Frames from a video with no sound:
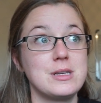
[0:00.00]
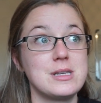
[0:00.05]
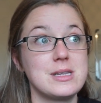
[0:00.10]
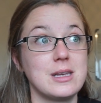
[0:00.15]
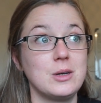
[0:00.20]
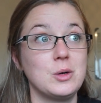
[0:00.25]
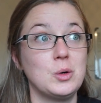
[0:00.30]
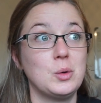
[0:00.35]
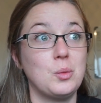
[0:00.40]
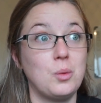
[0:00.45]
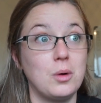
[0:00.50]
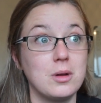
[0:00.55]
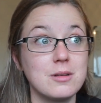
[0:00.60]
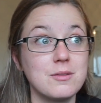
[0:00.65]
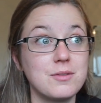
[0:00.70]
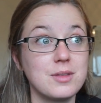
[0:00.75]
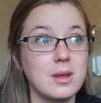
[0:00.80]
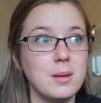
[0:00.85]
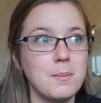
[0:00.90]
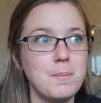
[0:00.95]
single one
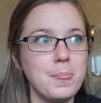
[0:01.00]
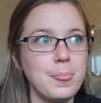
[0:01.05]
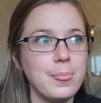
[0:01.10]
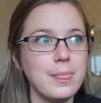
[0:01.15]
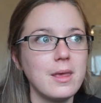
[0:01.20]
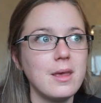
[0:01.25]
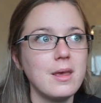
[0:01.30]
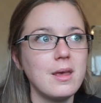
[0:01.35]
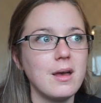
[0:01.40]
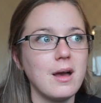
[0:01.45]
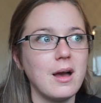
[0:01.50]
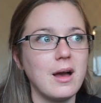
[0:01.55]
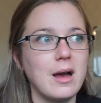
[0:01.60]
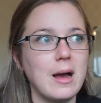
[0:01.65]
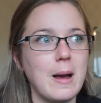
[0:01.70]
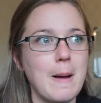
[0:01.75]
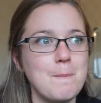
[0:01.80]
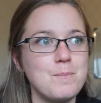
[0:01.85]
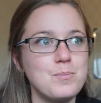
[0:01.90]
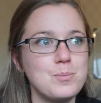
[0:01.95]
of them
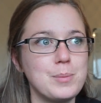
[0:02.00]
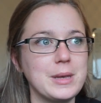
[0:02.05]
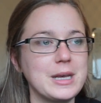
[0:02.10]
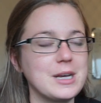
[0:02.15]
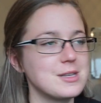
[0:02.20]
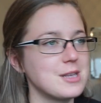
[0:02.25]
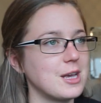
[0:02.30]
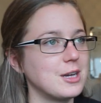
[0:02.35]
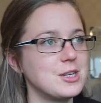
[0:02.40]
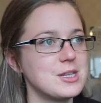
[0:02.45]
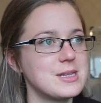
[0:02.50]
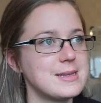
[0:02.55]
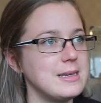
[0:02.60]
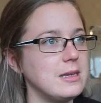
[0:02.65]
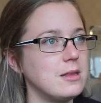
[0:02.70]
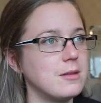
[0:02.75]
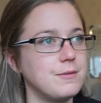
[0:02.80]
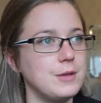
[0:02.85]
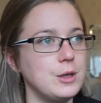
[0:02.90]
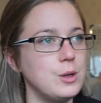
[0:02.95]
because I could see
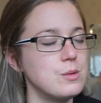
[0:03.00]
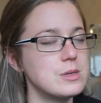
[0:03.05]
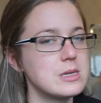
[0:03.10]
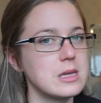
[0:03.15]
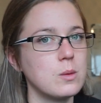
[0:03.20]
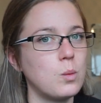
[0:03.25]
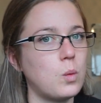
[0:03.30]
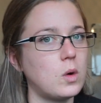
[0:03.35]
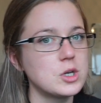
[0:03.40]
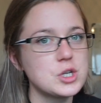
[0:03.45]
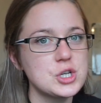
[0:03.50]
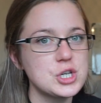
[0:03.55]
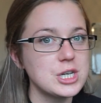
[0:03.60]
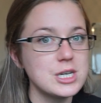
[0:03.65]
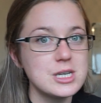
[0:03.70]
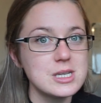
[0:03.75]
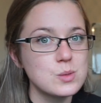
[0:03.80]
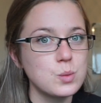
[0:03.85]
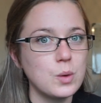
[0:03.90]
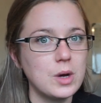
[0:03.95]
the views and the
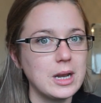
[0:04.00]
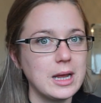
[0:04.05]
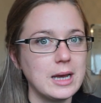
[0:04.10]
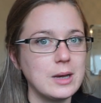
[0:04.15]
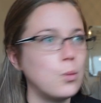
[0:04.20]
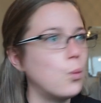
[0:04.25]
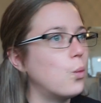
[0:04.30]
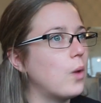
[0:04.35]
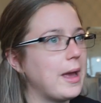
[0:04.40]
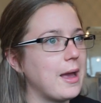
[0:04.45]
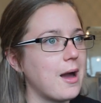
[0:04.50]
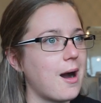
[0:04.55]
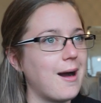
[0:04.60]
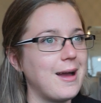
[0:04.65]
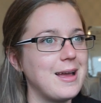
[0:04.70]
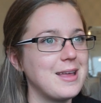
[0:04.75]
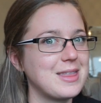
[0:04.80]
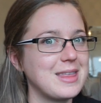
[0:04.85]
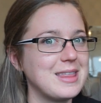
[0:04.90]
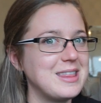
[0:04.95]
watches were like way
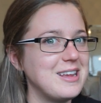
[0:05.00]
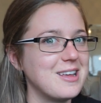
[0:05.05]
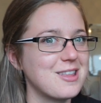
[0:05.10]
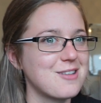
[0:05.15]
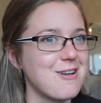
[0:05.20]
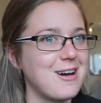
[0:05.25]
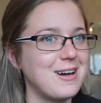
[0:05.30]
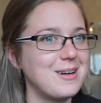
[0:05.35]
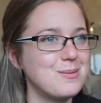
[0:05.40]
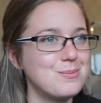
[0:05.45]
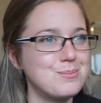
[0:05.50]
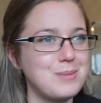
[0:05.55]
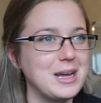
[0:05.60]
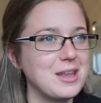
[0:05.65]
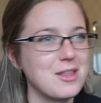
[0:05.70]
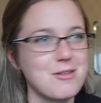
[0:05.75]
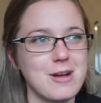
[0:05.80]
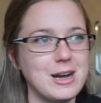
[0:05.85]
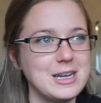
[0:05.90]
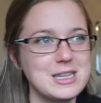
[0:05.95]
higher than my
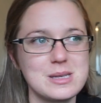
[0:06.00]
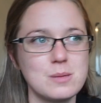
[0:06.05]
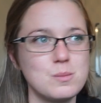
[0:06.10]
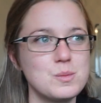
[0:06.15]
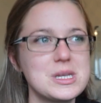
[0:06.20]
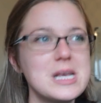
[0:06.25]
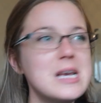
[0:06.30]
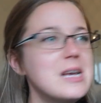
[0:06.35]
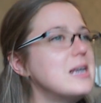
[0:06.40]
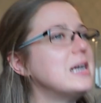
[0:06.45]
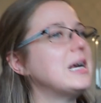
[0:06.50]
other items,